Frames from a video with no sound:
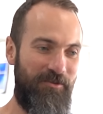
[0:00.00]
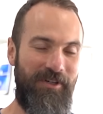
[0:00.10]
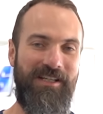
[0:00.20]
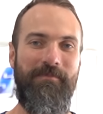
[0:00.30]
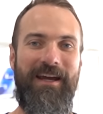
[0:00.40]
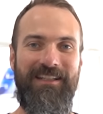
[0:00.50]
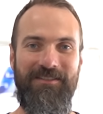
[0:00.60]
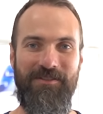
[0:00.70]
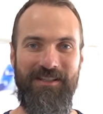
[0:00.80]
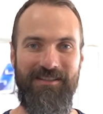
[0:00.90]
we're expecting
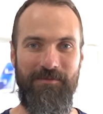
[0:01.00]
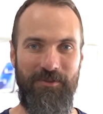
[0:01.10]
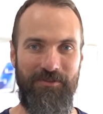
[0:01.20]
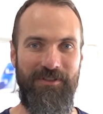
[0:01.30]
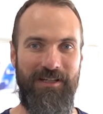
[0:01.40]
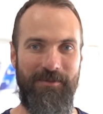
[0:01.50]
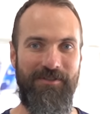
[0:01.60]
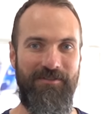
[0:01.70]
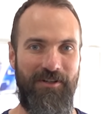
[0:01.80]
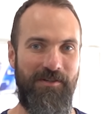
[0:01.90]
to see some good
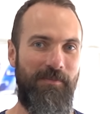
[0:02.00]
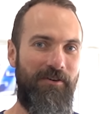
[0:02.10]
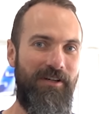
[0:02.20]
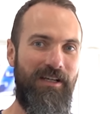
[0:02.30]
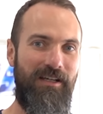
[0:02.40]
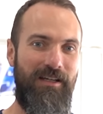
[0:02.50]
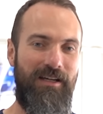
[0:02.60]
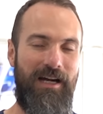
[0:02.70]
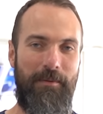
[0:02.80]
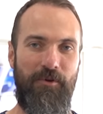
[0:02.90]
numbers on horsepower.
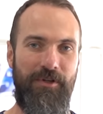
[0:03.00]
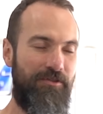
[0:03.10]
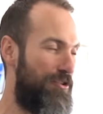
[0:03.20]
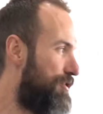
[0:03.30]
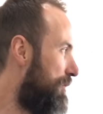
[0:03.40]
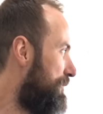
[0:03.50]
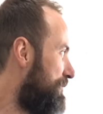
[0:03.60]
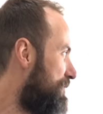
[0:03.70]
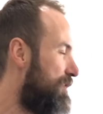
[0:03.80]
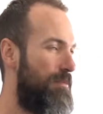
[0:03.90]
I'm going to show
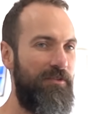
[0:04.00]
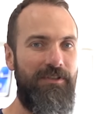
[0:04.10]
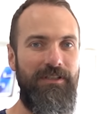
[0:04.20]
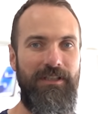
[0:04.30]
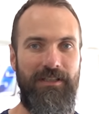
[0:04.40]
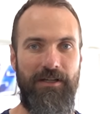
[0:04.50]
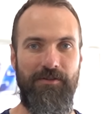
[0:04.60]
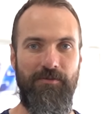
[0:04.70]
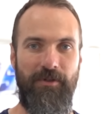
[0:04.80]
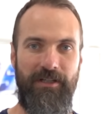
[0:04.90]
you some of the
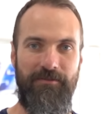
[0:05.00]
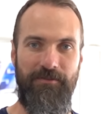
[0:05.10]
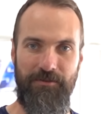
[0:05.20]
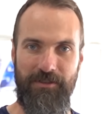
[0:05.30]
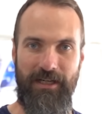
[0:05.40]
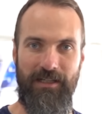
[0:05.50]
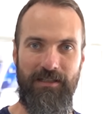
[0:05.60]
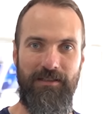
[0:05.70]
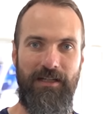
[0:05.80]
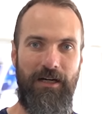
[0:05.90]
details where FuelTech,
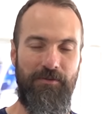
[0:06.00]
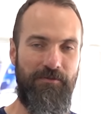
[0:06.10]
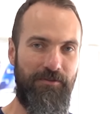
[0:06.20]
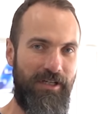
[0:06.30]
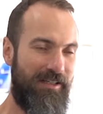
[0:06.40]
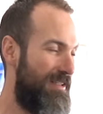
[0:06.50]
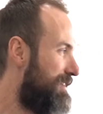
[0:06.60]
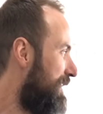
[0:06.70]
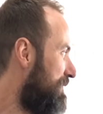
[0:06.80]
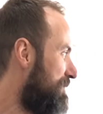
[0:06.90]
how FuelTech is
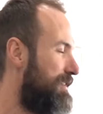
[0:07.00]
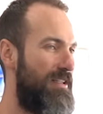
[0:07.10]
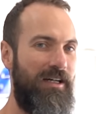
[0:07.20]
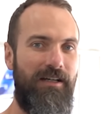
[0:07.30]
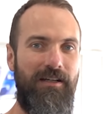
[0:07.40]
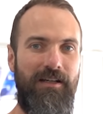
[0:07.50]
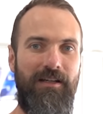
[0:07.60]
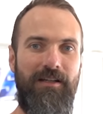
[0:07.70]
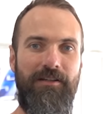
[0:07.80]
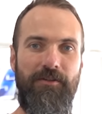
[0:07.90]
installed on this car.
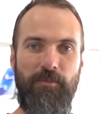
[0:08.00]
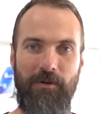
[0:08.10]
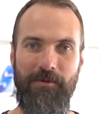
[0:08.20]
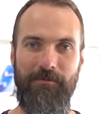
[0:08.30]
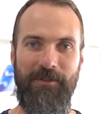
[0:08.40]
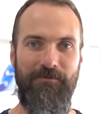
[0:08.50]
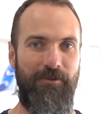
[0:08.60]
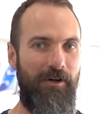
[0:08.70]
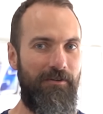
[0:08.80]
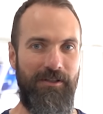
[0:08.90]
You've probably been
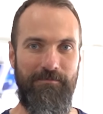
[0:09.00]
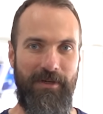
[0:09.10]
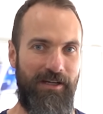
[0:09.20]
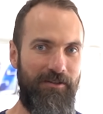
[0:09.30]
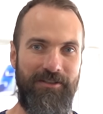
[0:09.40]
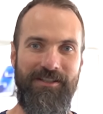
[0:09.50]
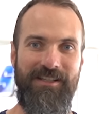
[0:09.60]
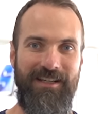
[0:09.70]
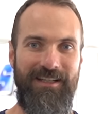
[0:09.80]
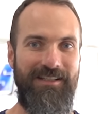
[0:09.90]
following many other
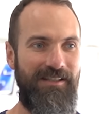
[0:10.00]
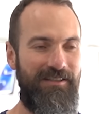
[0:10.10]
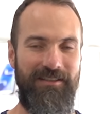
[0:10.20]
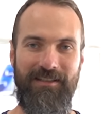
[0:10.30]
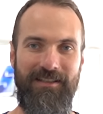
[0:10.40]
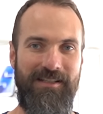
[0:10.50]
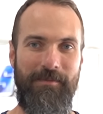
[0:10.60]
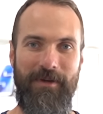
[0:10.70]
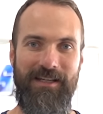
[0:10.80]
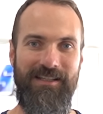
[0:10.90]
C eights, and it's
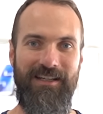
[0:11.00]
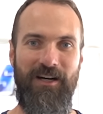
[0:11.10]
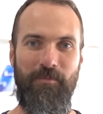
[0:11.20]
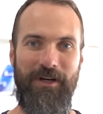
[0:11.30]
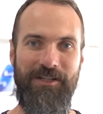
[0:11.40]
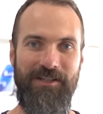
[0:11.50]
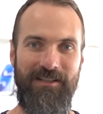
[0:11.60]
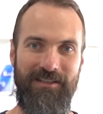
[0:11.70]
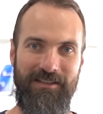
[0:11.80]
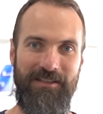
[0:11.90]
amazing how much
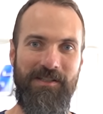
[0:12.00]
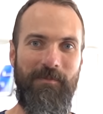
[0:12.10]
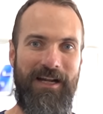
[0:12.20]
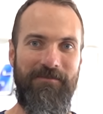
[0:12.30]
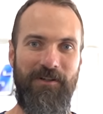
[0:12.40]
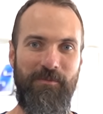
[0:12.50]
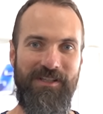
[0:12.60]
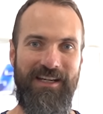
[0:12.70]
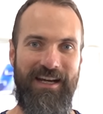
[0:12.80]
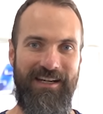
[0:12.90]
this platform
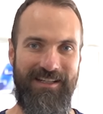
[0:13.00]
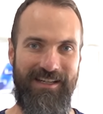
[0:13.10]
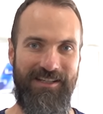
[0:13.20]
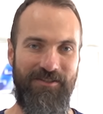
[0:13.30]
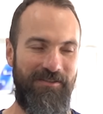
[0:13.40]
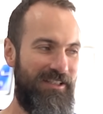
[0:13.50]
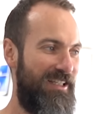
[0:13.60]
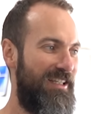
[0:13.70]
is getting attention.